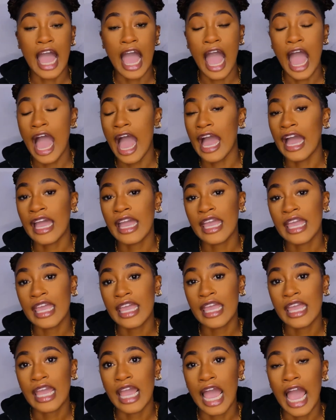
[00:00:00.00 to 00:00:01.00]

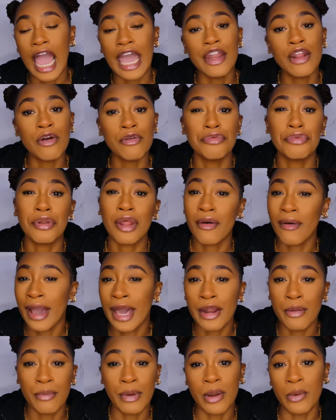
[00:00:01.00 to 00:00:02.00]
I don't know
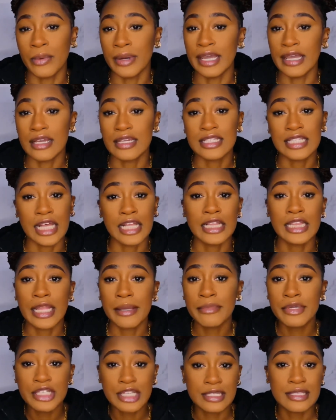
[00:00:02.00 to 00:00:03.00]
how to wear wigs.
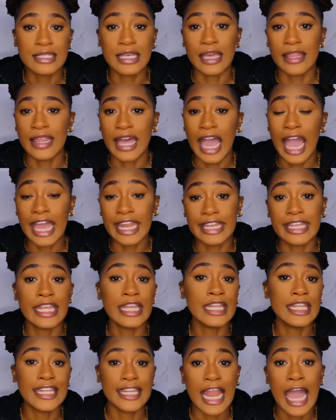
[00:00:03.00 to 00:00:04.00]
Let me just say that. I
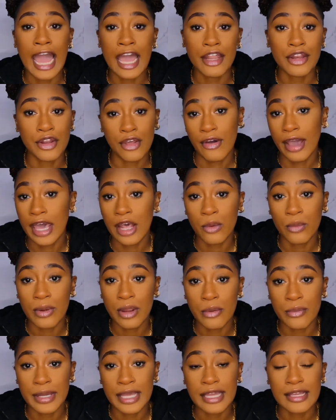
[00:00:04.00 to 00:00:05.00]
did not know how to
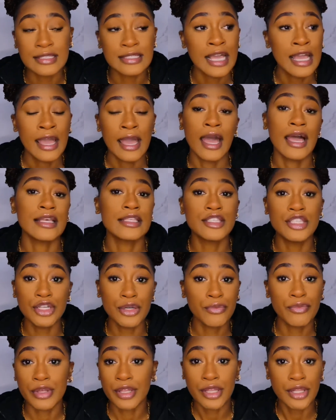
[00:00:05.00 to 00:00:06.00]
wear wigs. I
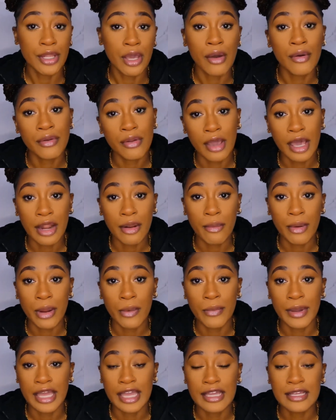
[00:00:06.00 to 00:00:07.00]
still really don't know how to wear
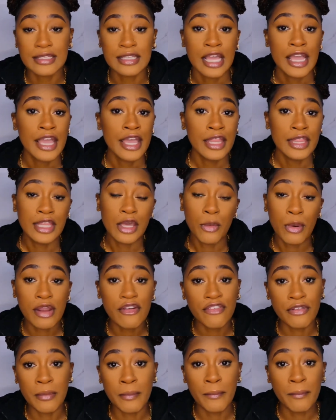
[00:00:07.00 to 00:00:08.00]
wigs. They
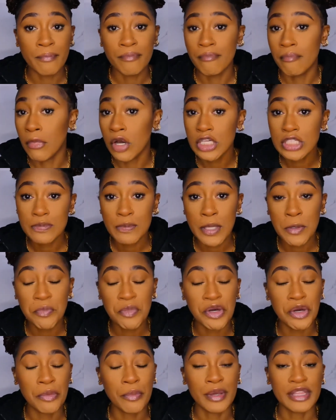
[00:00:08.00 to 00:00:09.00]
work for most
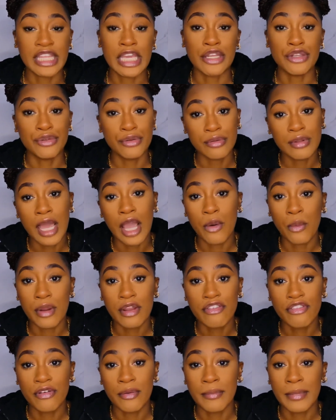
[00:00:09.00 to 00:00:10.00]
people, but they do not
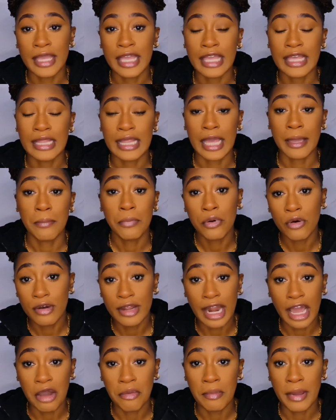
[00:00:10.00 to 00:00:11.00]
work for me. They
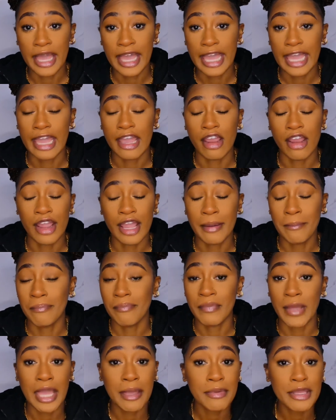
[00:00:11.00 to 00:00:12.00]
pulled out my hair.
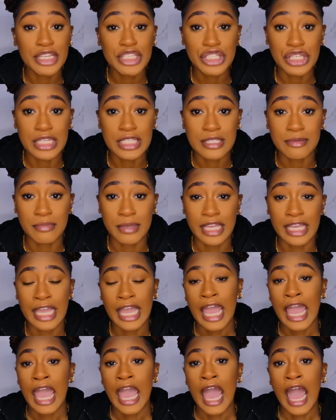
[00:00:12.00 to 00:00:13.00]
Maybe it's just
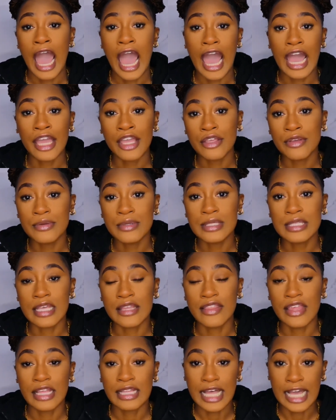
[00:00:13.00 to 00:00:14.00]
me. I use
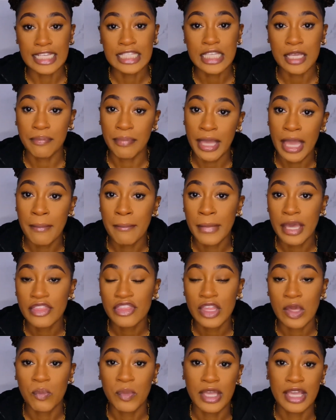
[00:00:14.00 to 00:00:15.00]
the elastic band
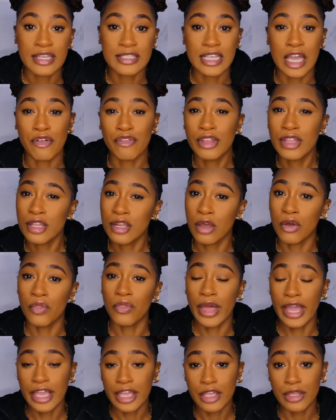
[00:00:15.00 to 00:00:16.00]
method because I really don't like